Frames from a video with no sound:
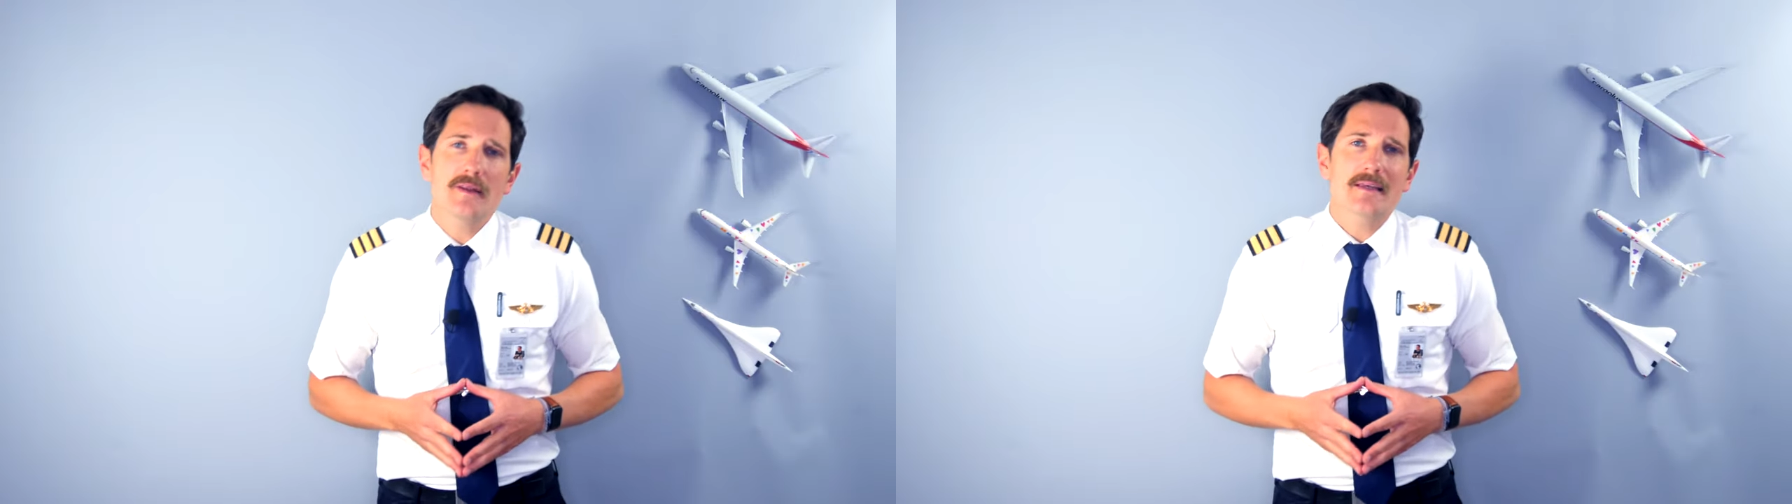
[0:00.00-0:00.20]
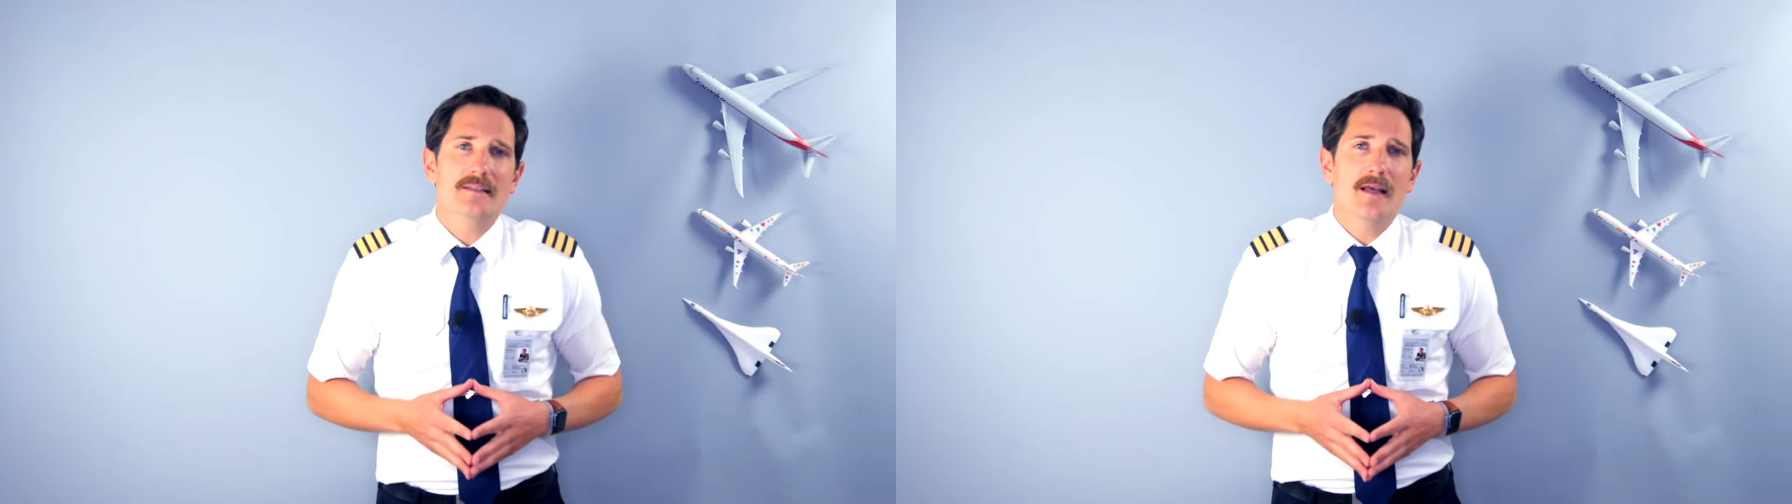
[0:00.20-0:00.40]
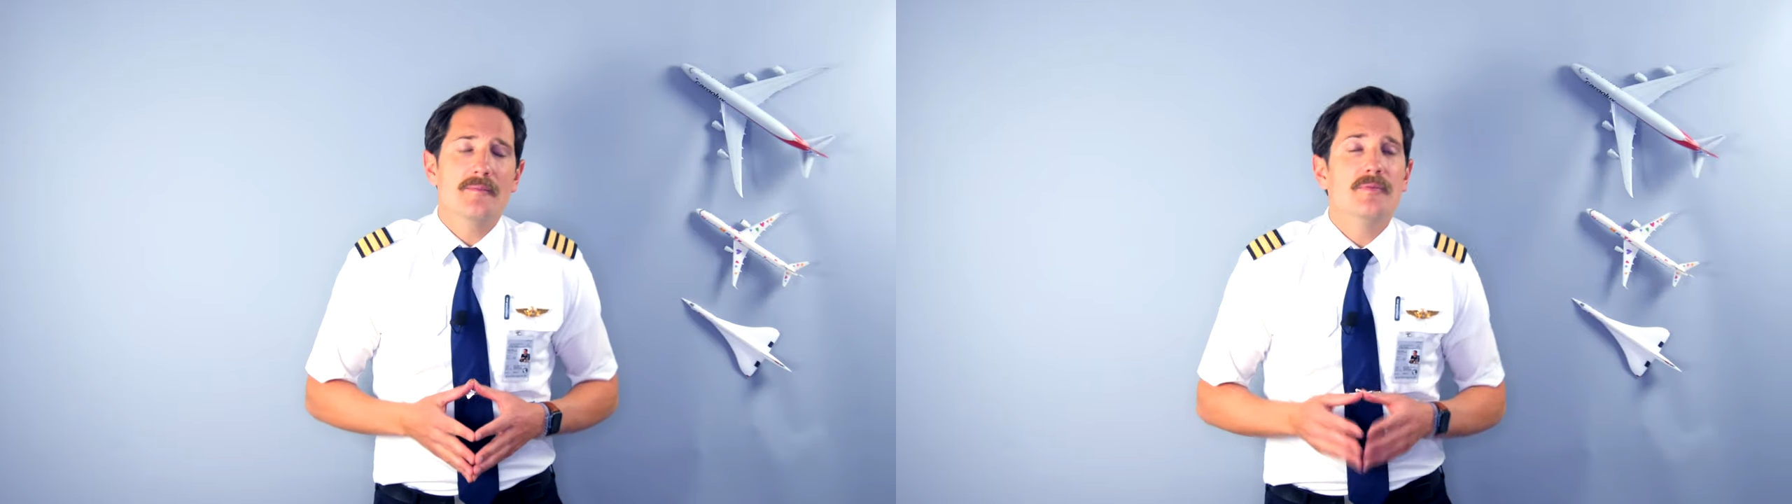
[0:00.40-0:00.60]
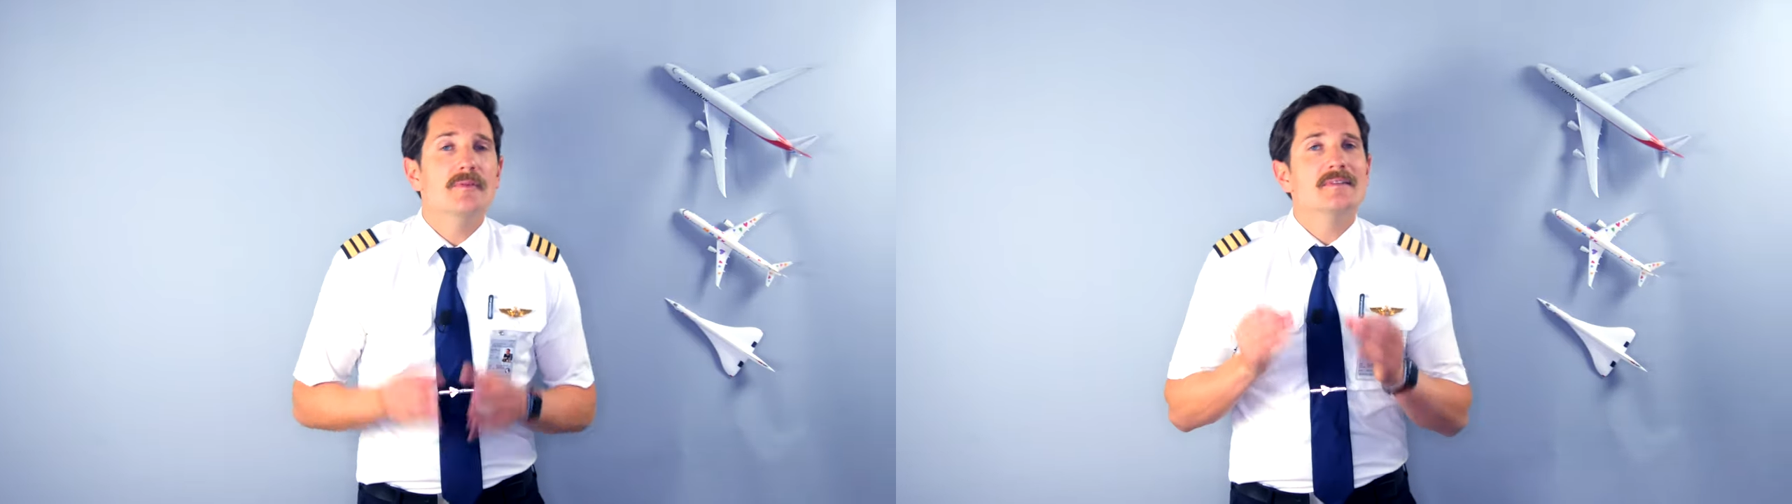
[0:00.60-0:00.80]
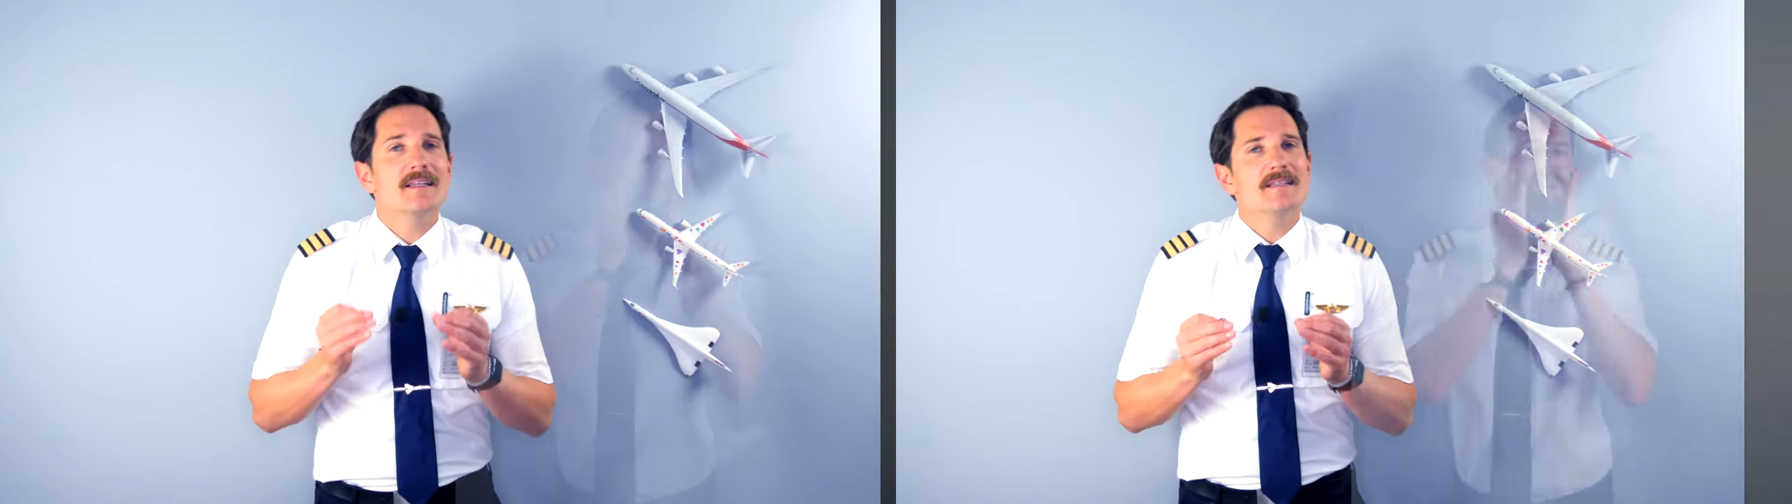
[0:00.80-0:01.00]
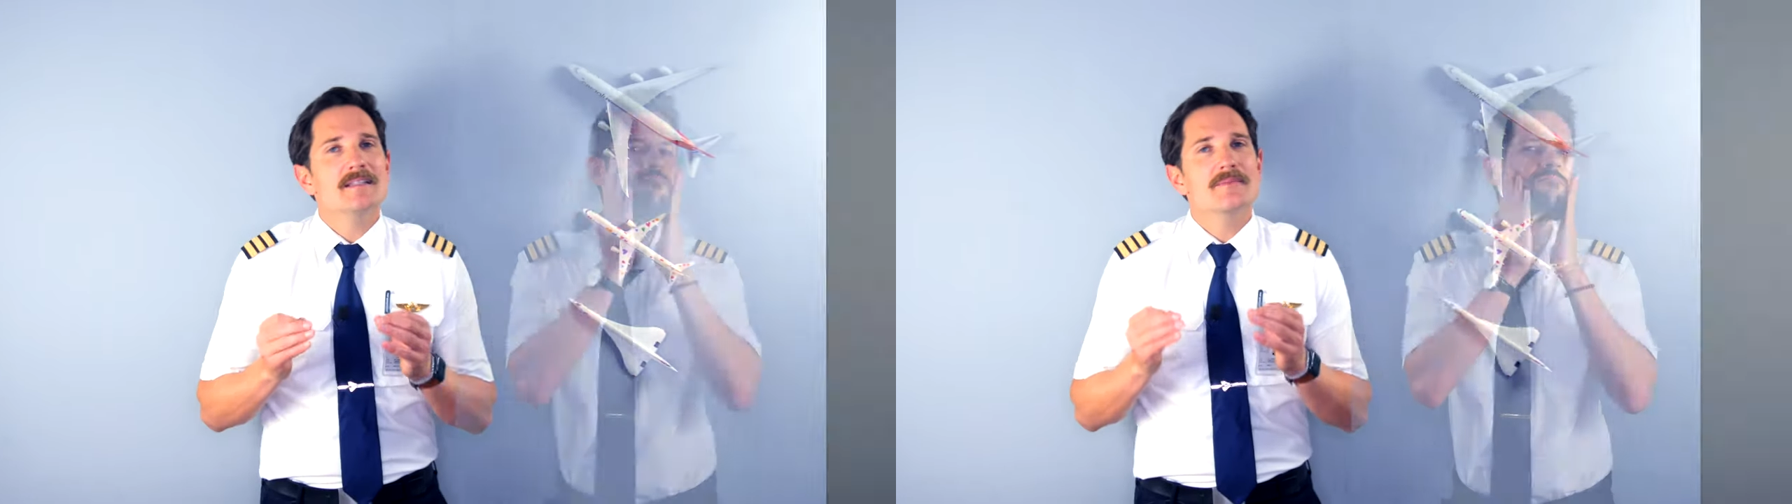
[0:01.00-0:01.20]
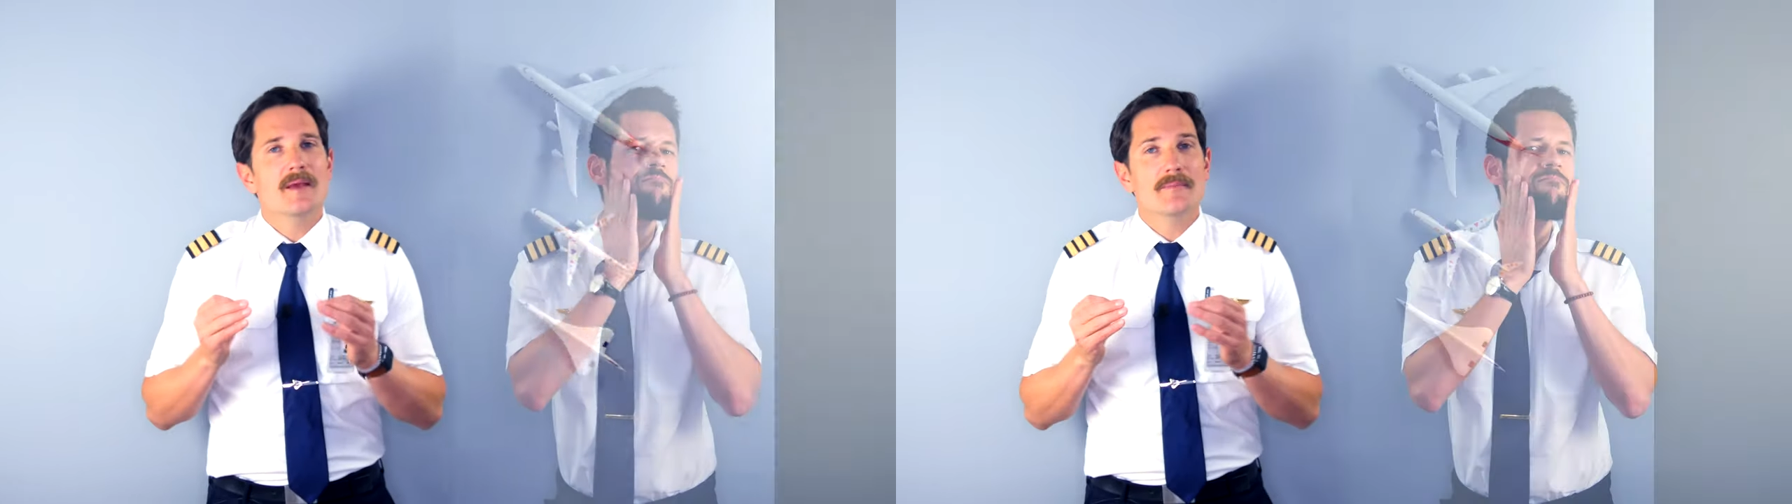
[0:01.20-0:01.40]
example, this is my